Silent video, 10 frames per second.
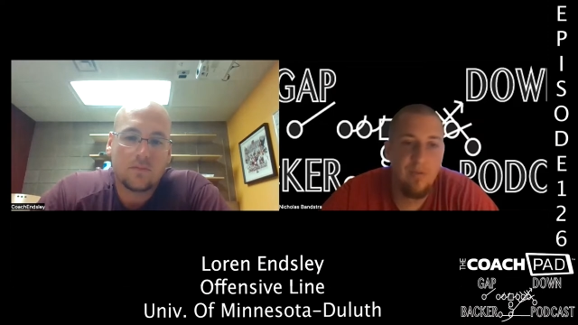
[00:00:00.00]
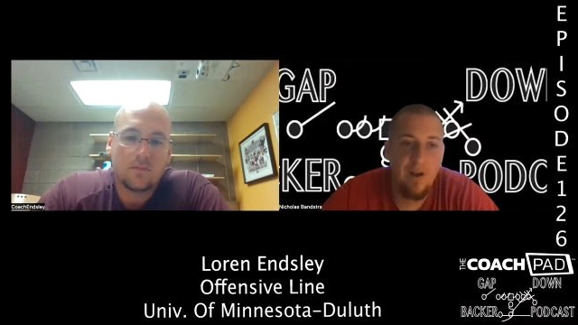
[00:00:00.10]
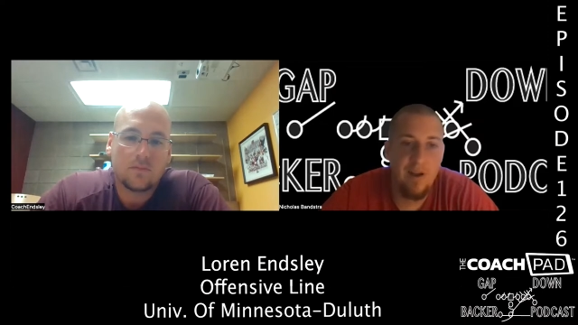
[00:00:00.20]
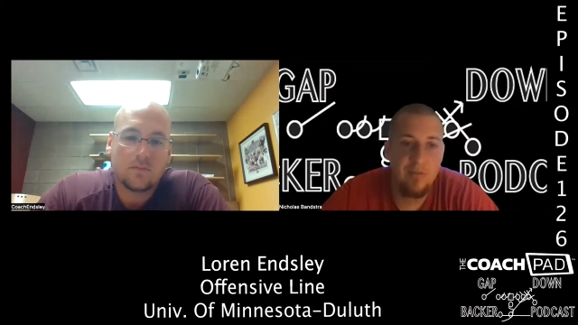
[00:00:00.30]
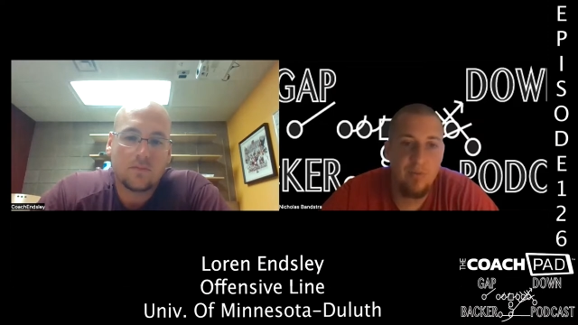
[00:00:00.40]
Speaker 1: for
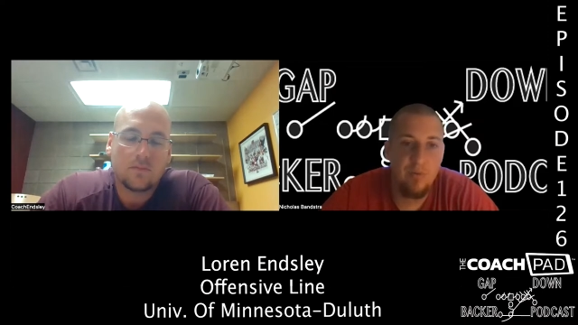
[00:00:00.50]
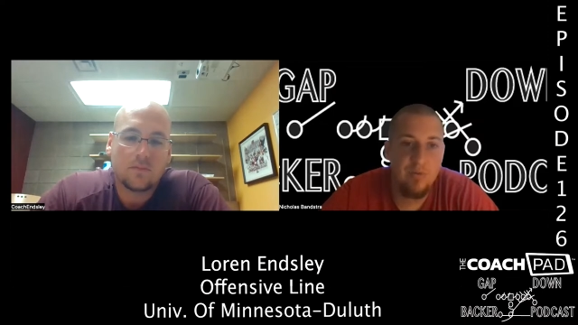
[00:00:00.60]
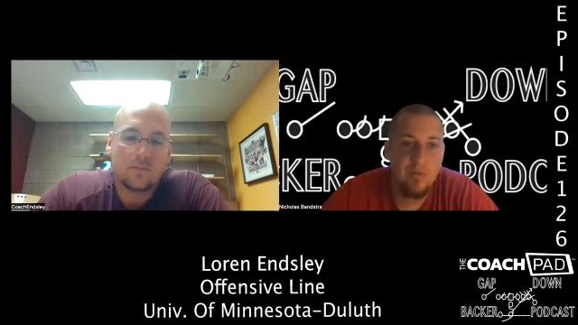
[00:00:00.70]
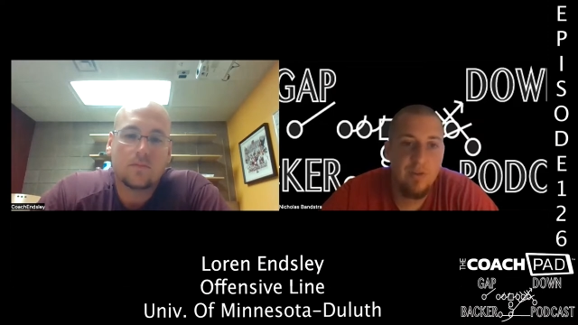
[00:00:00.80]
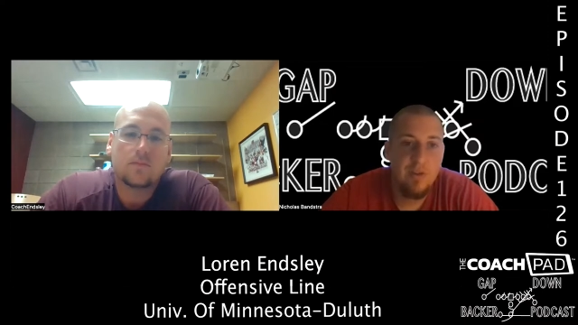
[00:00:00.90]
high
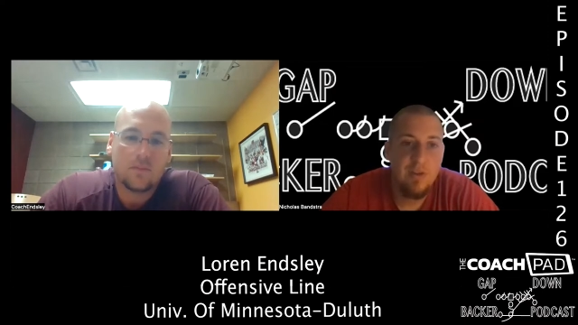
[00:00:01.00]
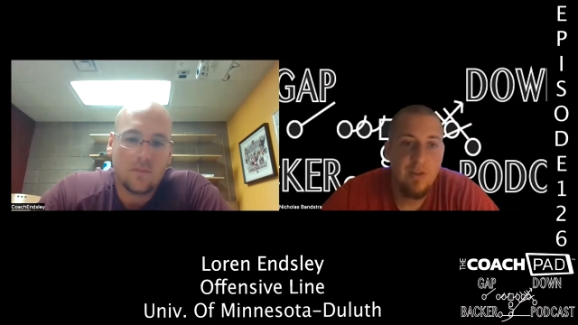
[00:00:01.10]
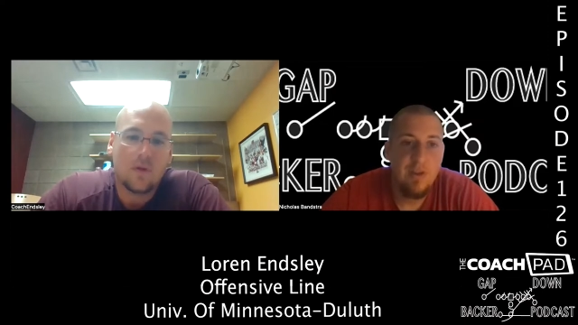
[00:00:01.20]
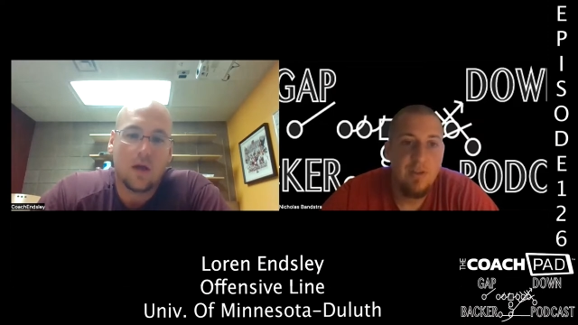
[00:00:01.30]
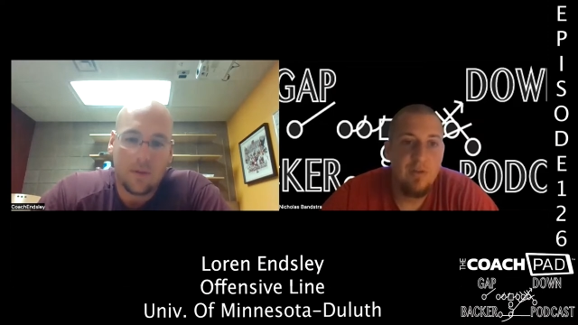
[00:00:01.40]
schools.
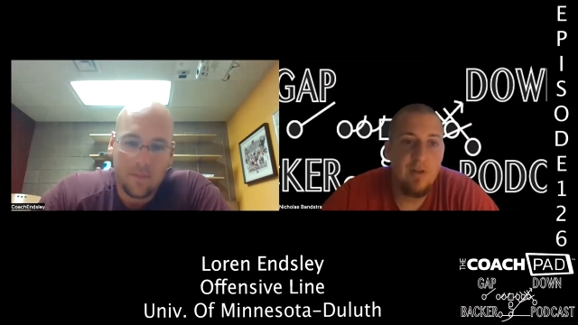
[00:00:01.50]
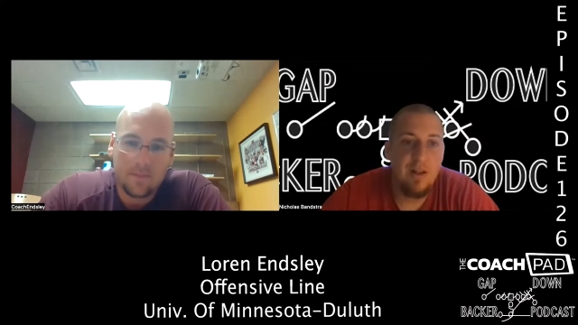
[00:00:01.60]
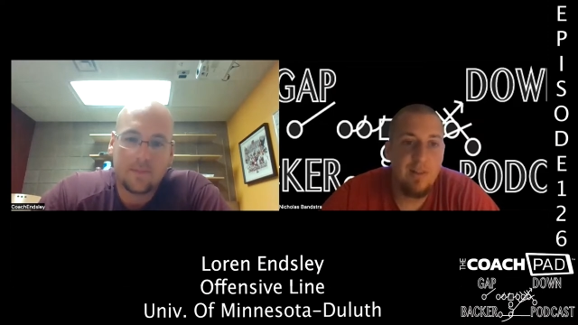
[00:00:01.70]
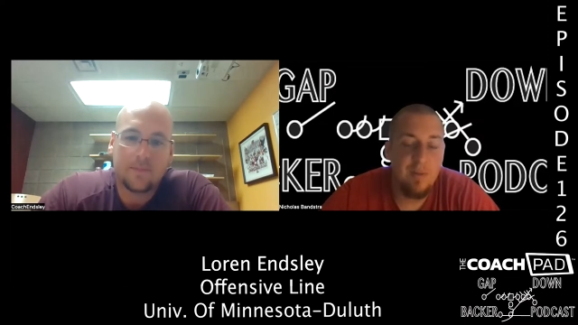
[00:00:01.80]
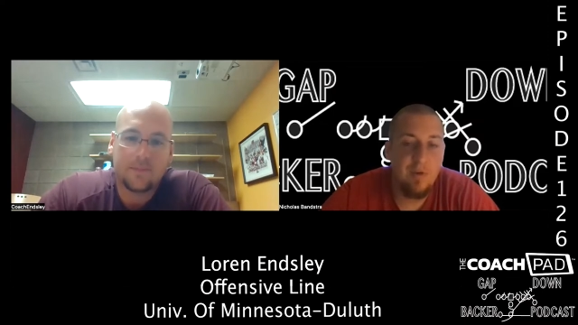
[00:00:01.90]
Yeah,
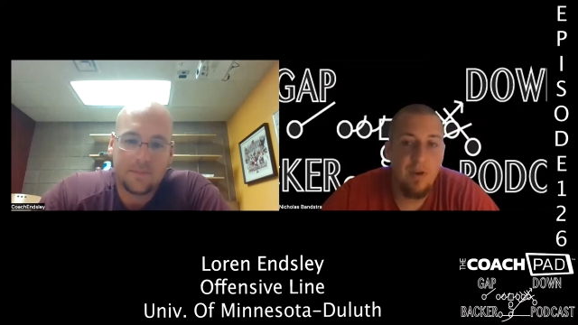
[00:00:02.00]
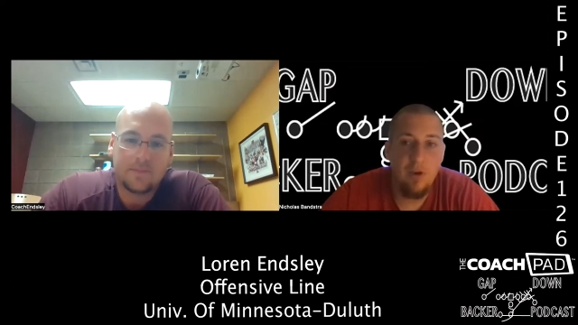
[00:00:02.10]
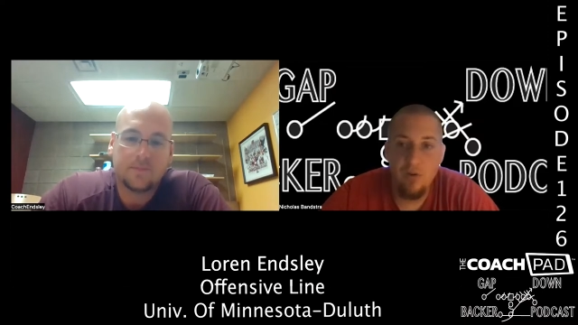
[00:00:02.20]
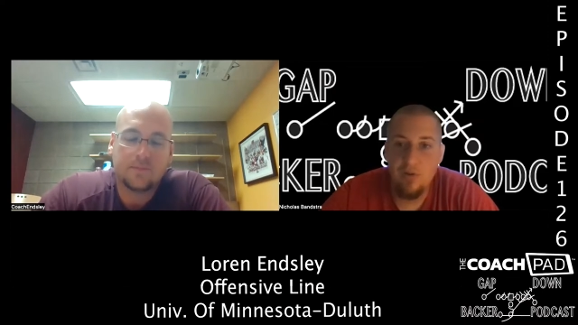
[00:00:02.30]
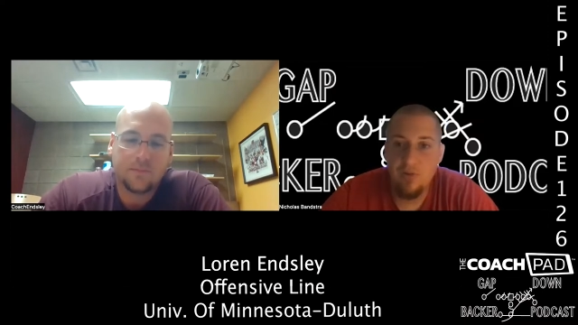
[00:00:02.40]
kind of
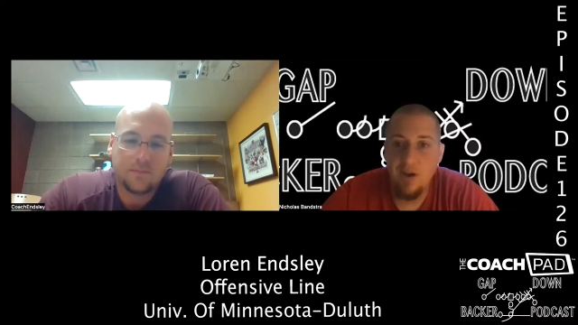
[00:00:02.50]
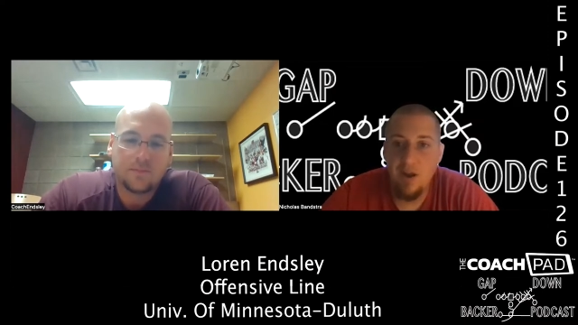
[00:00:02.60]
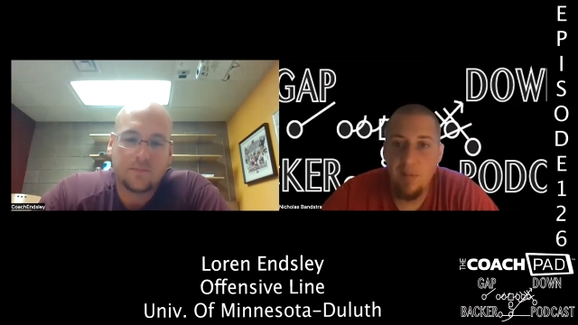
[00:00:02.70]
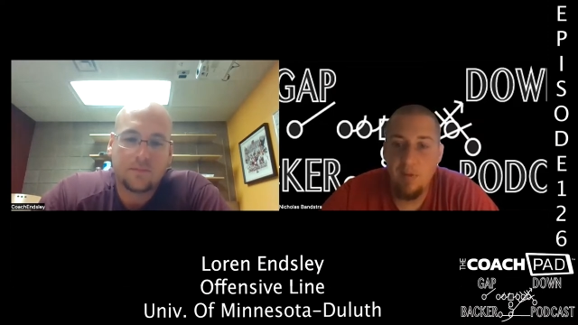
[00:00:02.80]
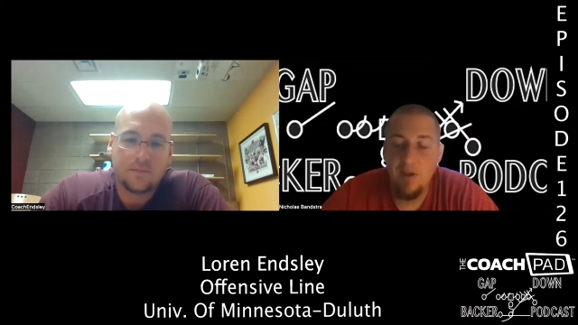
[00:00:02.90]
limited on your time.